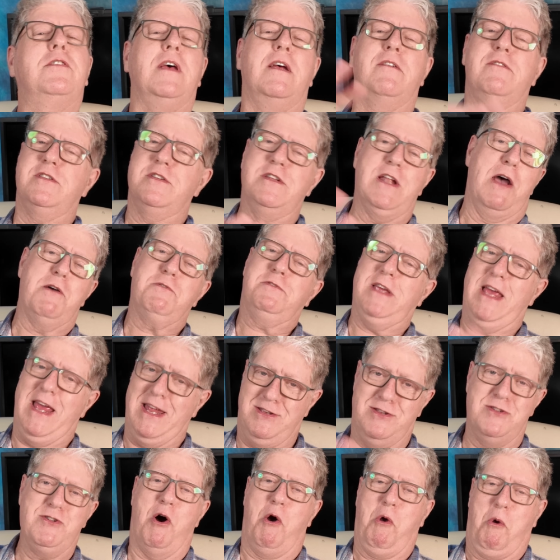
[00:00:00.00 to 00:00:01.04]
serious note,
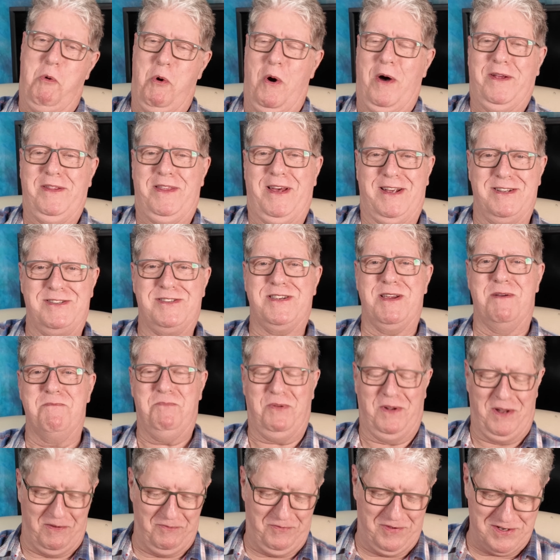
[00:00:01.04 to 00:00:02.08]
it's not quite that
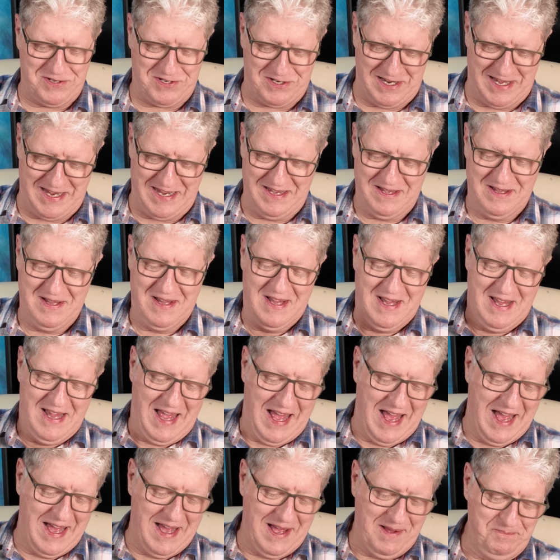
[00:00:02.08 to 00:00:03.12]
simple, obviously.
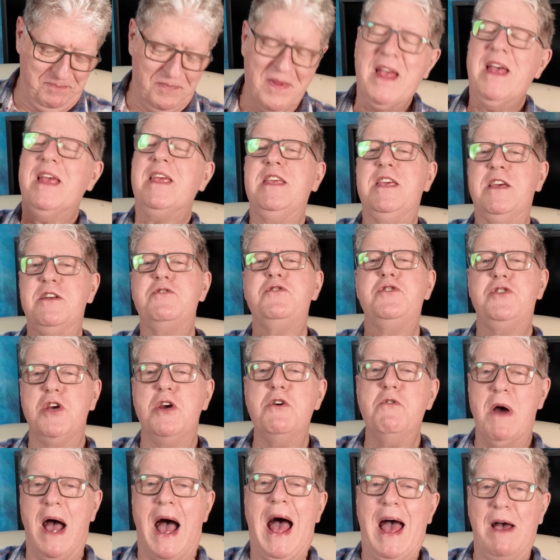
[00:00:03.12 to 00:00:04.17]
You
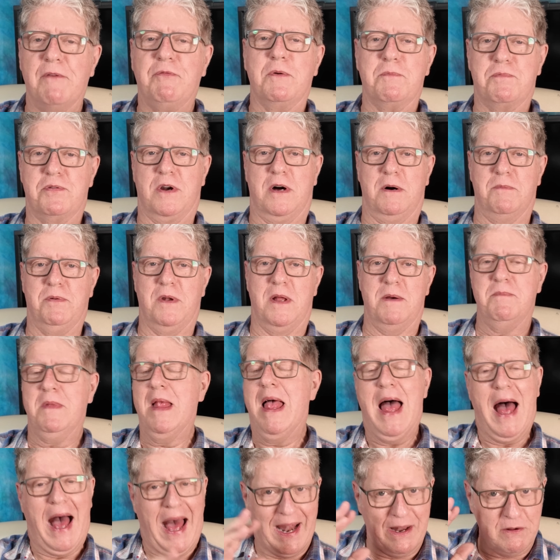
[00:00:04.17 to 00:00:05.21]
do have a problem.
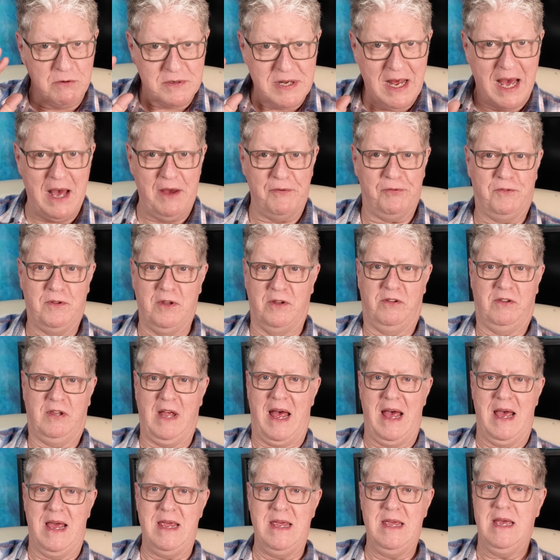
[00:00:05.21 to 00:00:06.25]
And I would have to
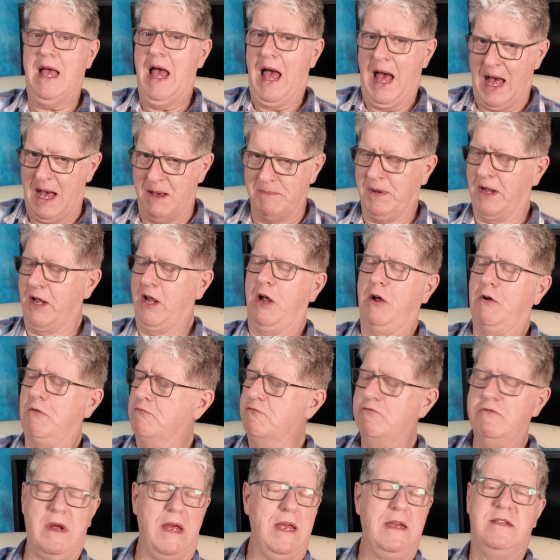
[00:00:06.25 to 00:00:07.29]
say, I'm a
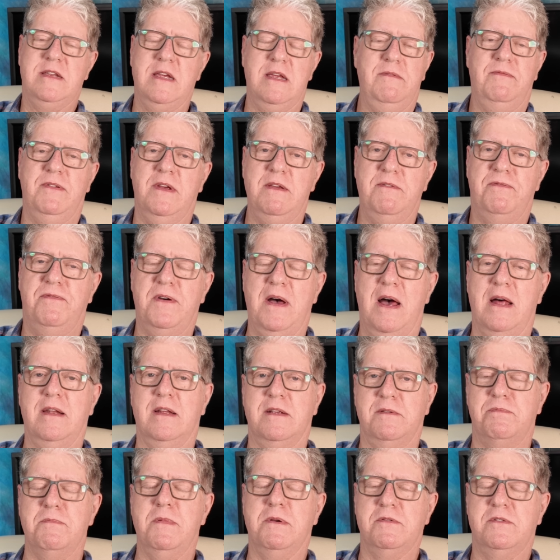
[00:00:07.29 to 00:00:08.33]
great EV fan,
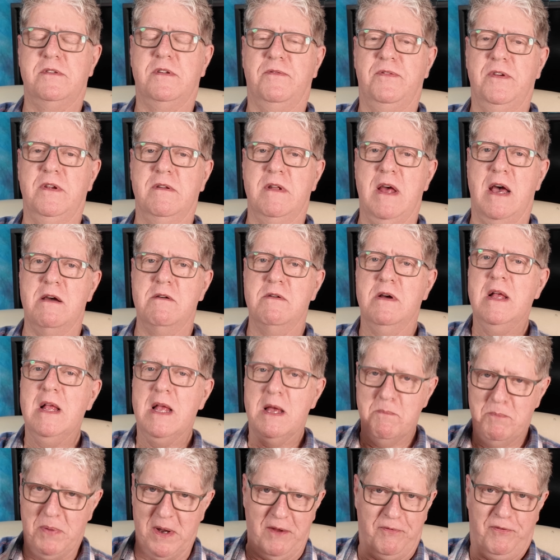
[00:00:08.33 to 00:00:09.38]
as most of you know.
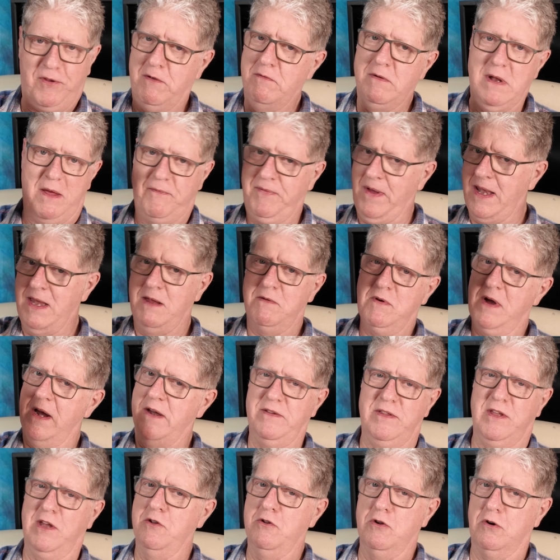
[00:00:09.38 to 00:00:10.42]
But if you live anywhere
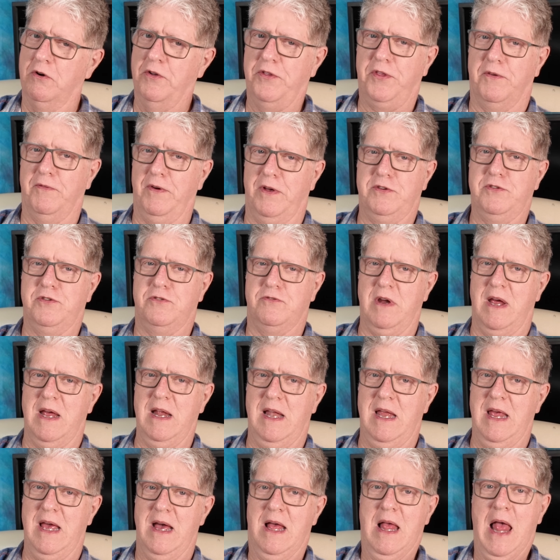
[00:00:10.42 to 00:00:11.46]
in the north of
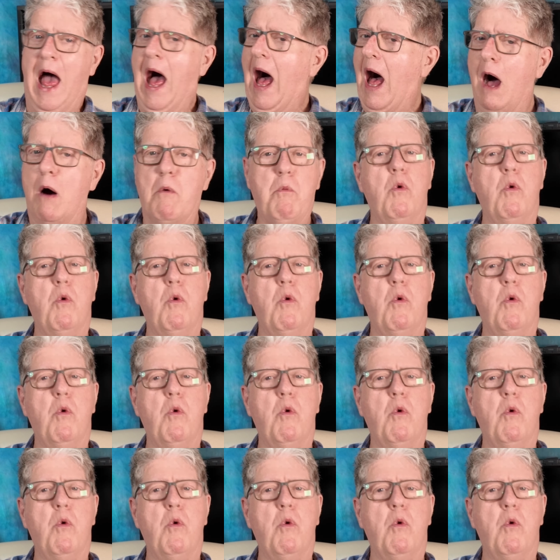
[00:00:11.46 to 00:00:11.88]
Australia, I